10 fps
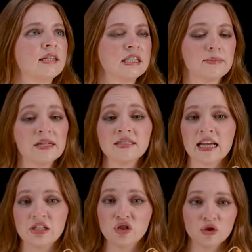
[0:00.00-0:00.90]
This means
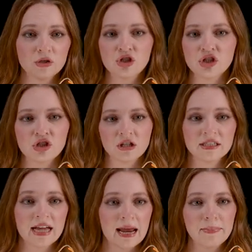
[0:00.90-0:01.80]
as soon as she
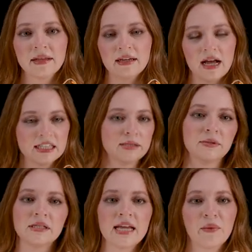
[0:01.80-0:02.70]
starts typing the
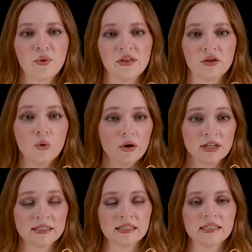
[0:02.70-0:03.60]
customer's name within the
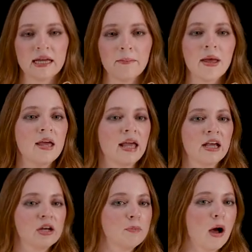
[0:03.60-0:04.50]
quoting system,
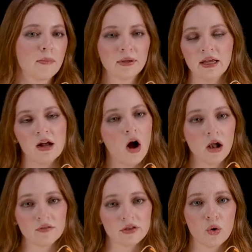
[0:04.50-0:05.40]
it could populate
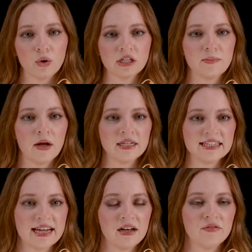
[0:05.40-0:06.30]
all of the
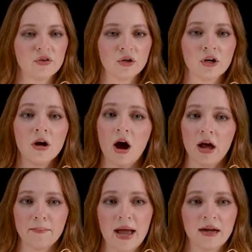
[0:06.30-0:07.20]
corresponding data for her
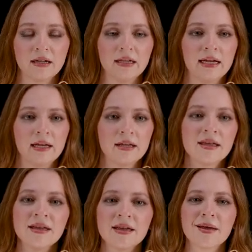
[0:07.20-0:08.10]
automatically.
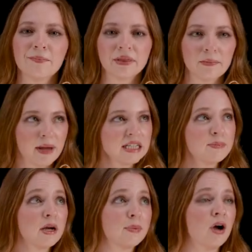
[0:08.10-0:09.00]
But the best
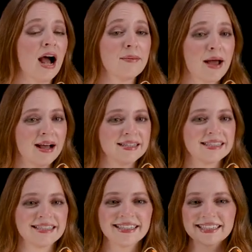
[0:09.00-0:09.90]
part about iPaaS
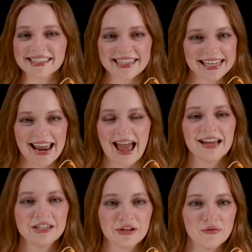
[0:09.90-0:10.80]
is this isn't the
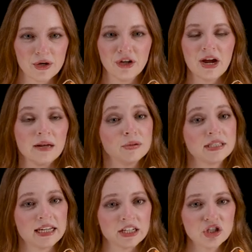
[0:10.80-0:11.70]
end of where you're able
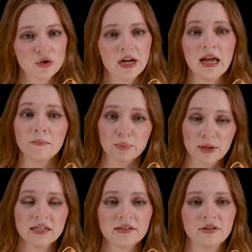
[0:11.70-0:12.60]
to integrate and
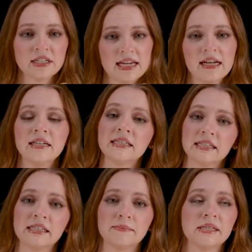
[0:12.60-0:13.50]
bring different data and
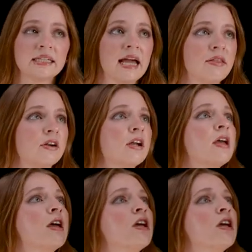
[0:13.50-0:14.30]
systems together.